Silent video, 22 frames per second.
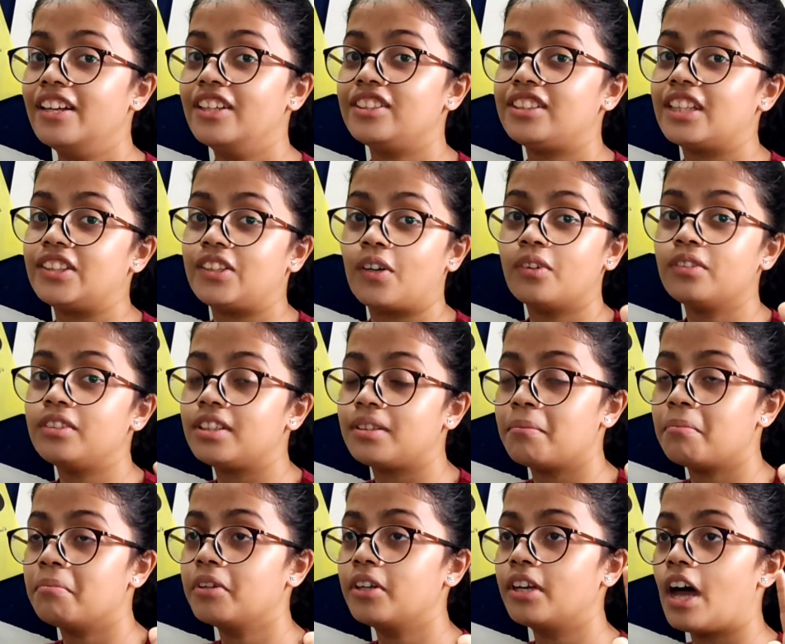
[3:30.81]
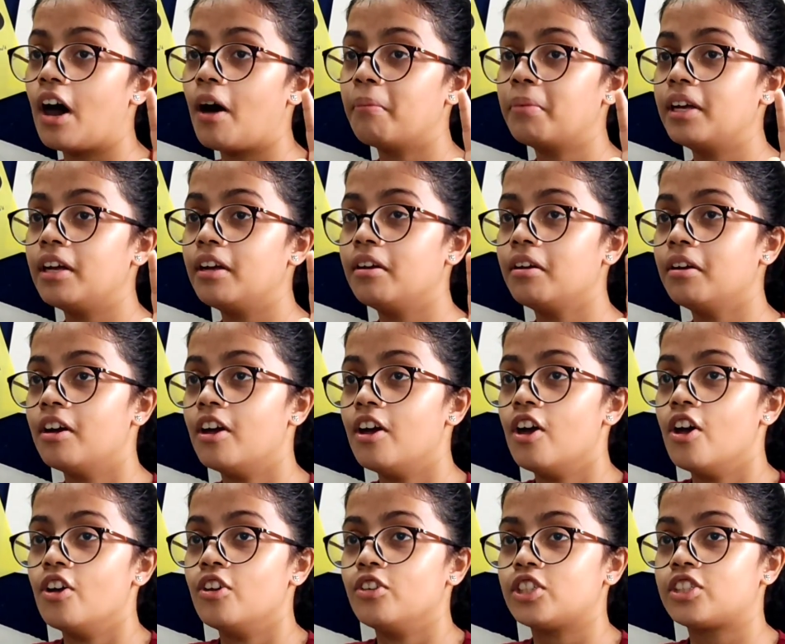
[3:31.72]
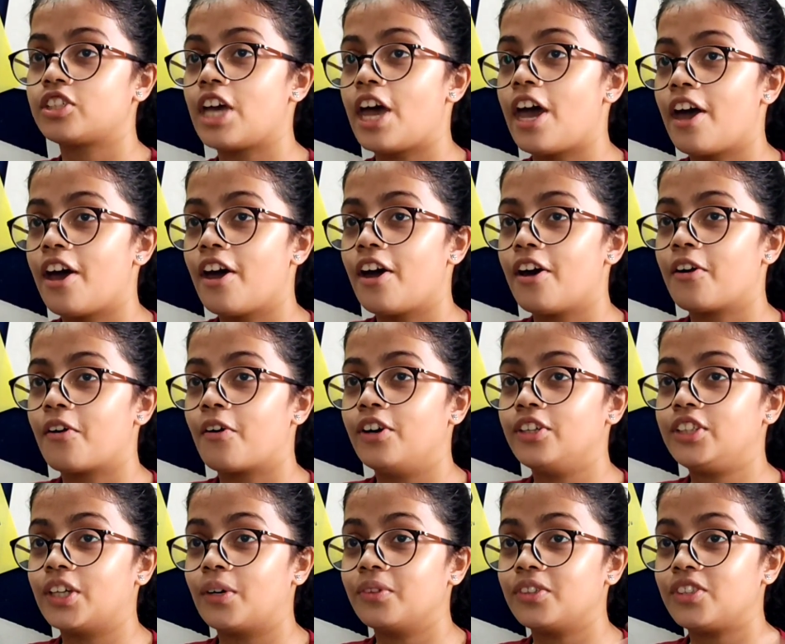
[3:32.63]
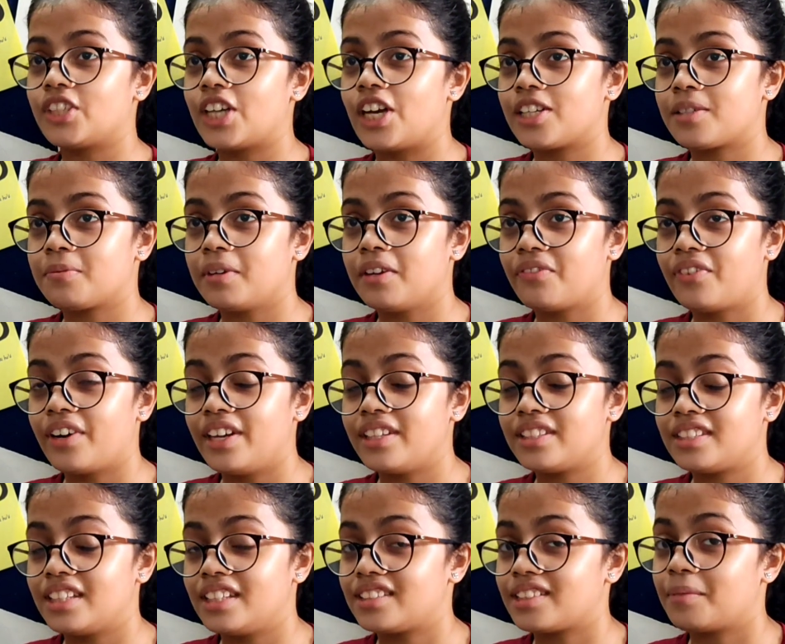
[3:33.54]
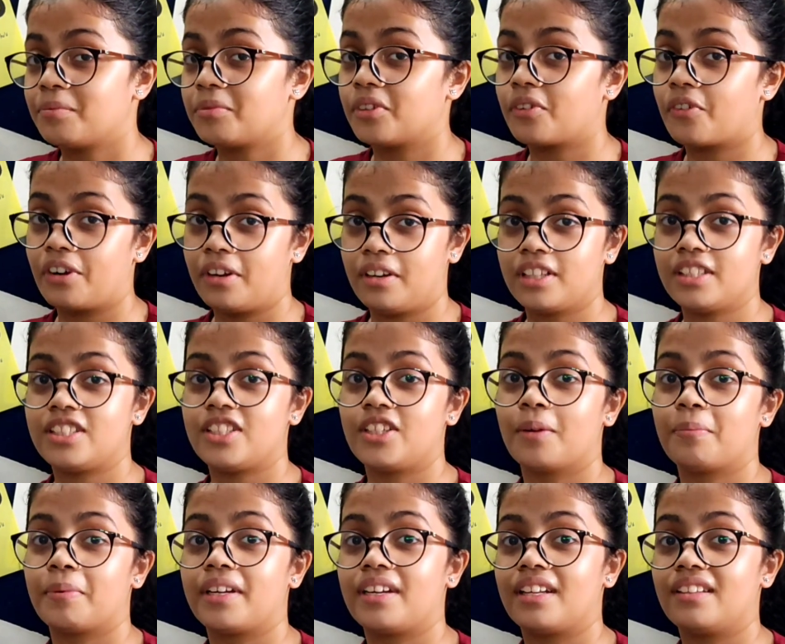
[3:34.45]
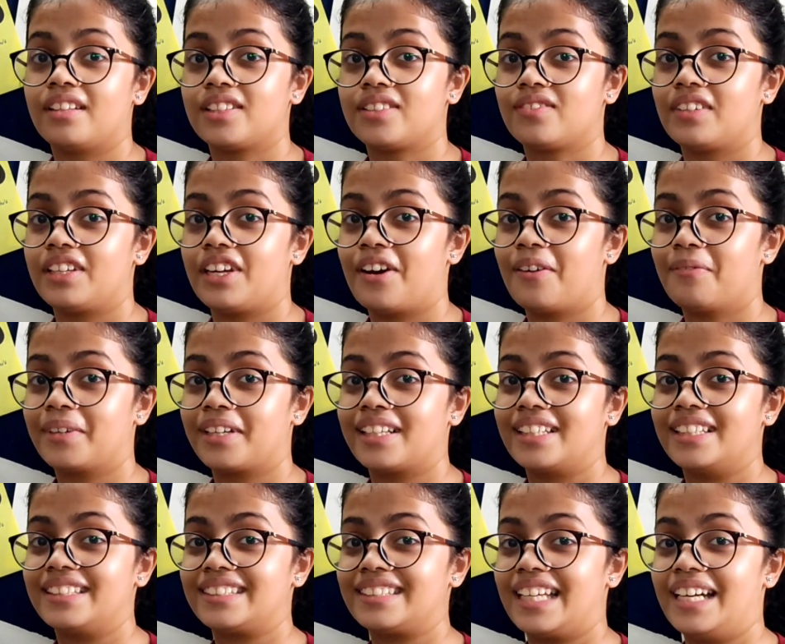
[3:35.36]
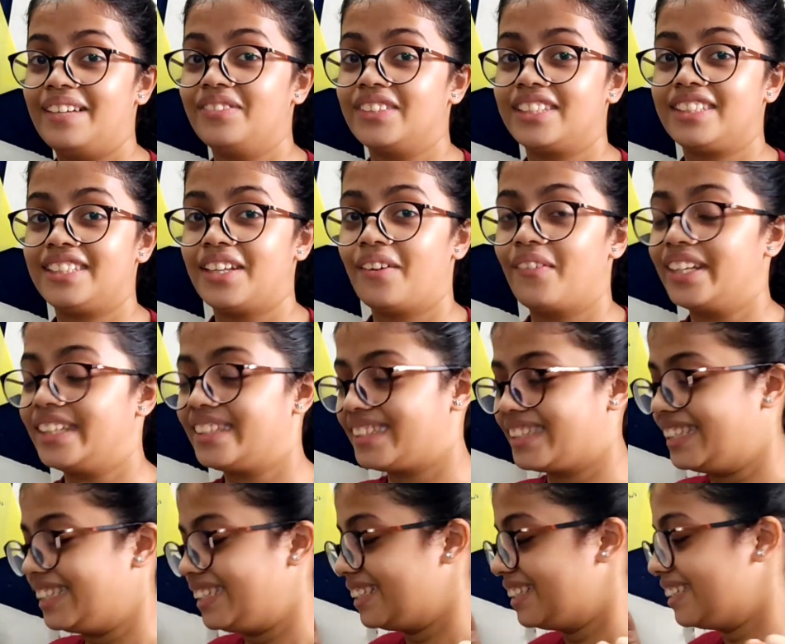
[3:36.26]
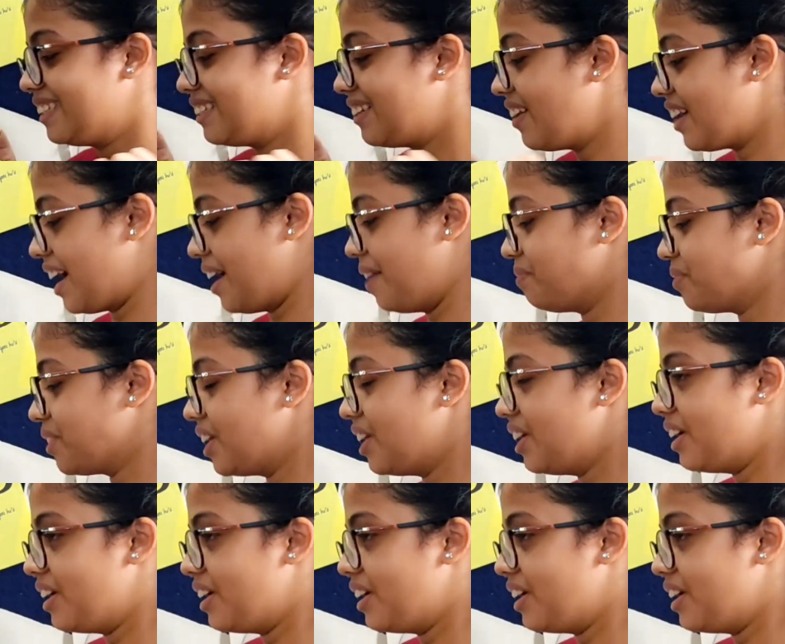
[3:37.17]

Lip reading: So don't, be scared or don't judge me if I say something really stupid in this video because I'm just so excited. Okay,